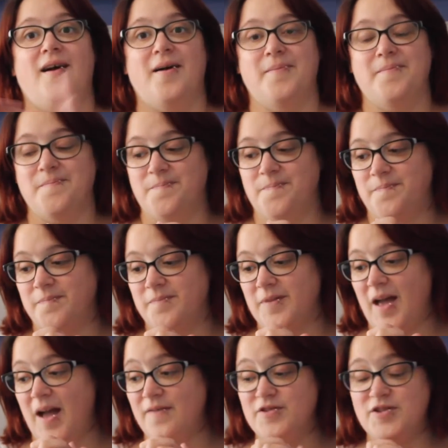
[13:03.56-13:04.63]
I
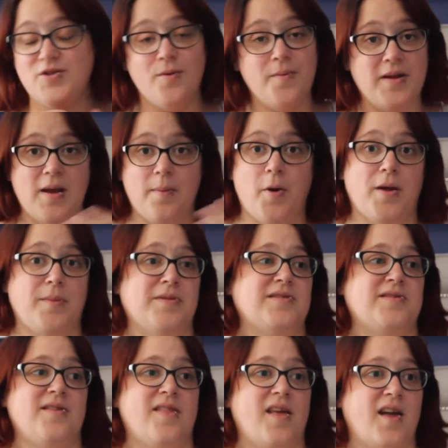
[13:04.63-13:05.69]
have so many
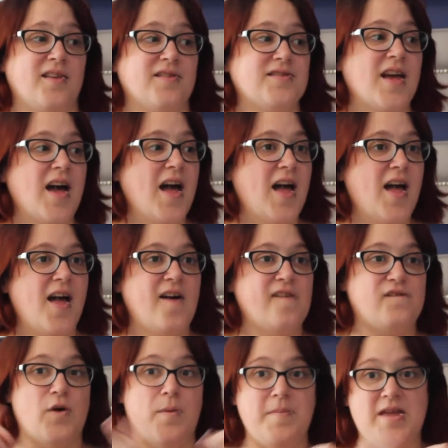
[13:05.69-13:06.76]
appointments and things
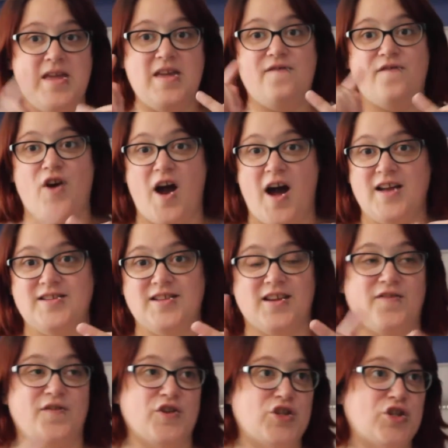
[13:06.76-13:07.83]
for me, for
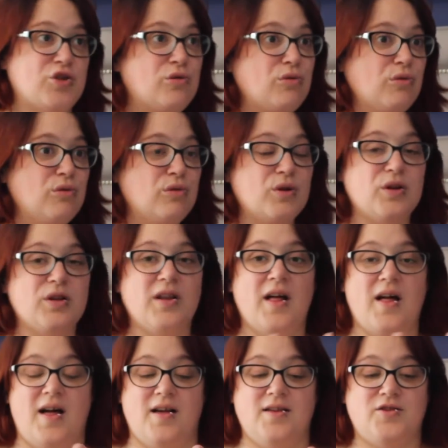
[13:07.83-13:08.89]
Isaac, for school.
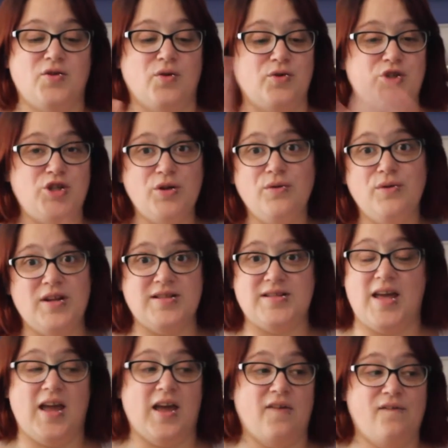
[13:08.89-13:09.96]
So June is
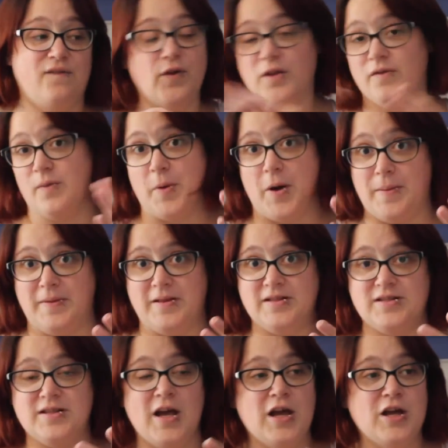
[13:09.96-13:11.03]
like full of
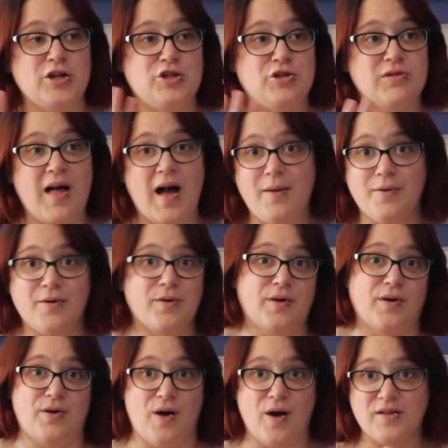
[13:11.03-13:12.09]
appointments. July we're
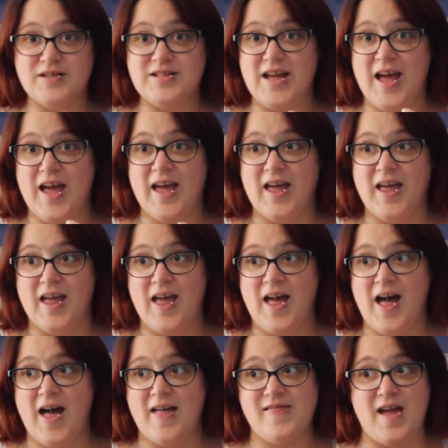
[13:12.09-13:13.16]
going on holiday,
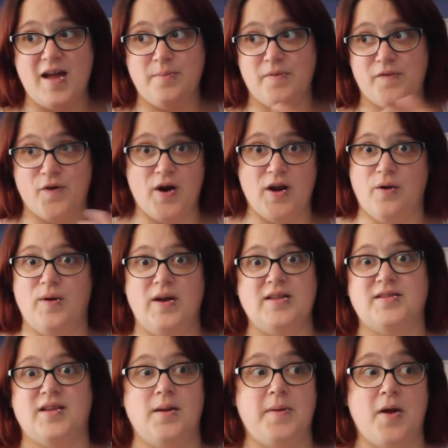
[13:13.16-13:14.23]
and then before I know it,
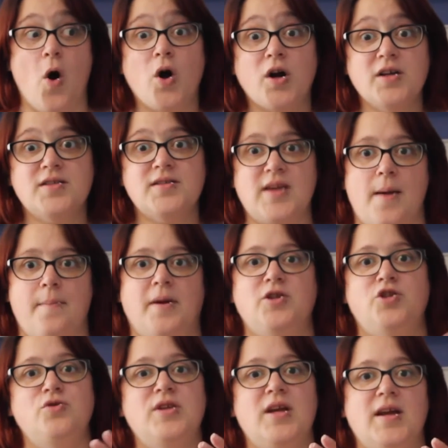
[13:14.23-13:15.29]
it's going to be August, and my
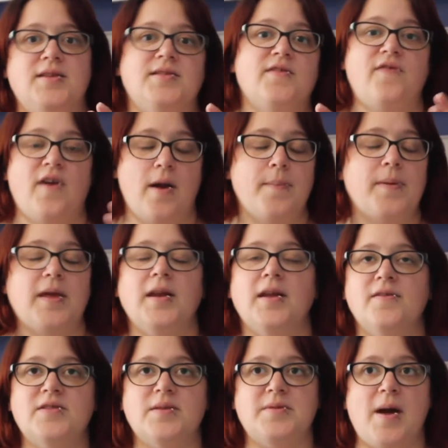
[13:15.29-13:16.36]
due date is the very
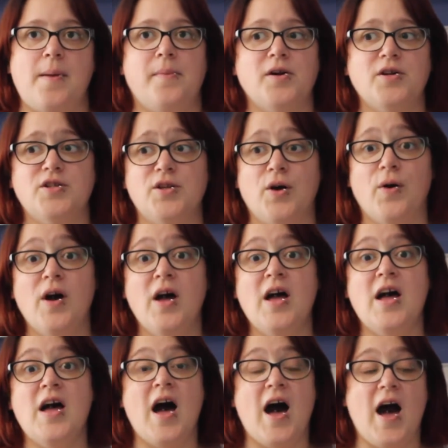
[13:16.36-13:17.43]
beginning of September. So
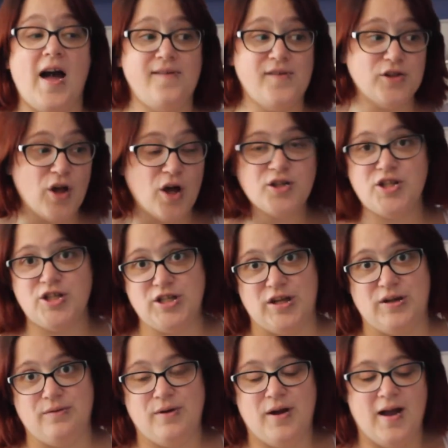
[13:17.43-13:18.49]
I have a lot to
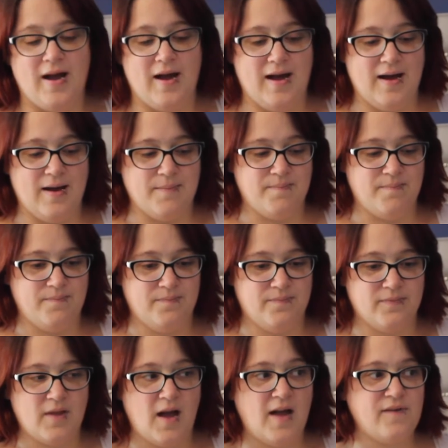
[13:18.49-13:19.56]
do. I've
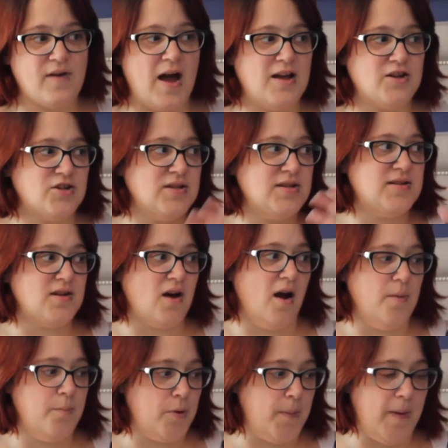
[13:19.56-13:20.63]
actually
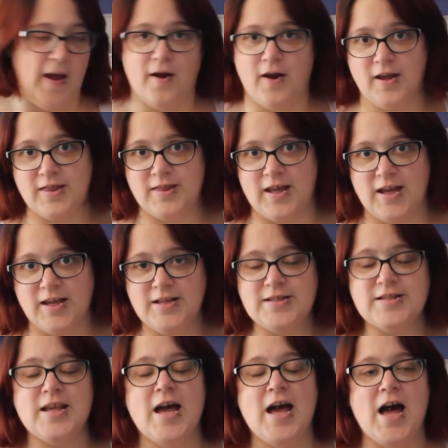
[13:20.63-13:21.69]
started preparing
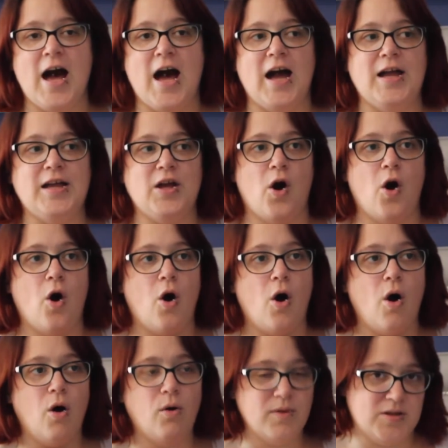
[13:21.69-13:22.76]
things. I
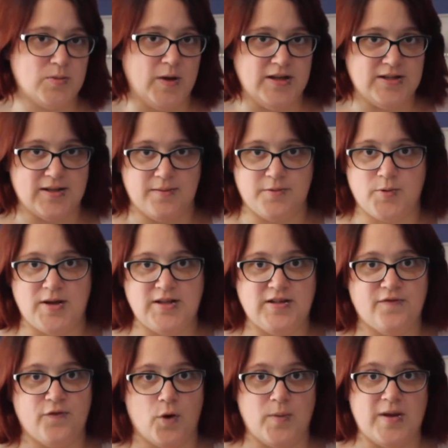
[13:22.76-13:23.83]
always wait till I'm
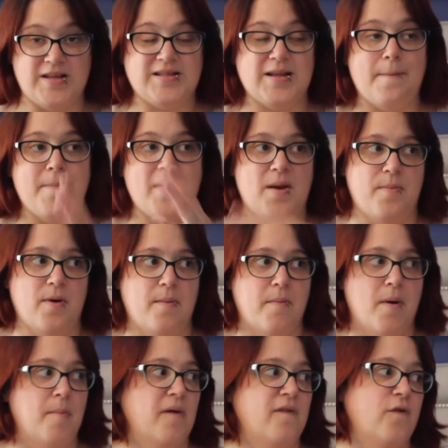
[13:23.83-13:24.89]
24 weeks
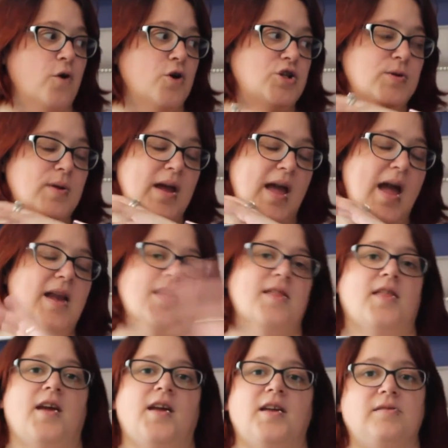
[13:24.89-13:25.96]
minimum before doing
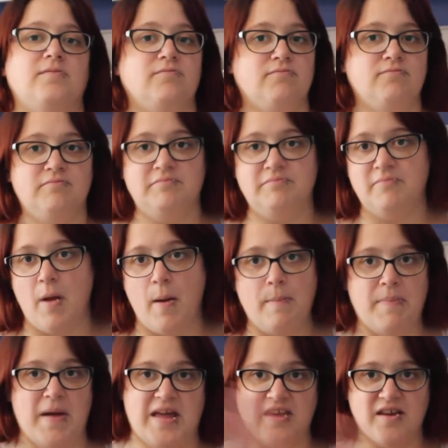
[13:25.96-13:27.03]
anything
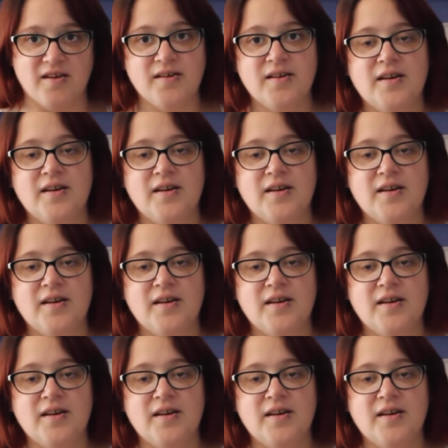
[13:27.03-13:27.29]
big.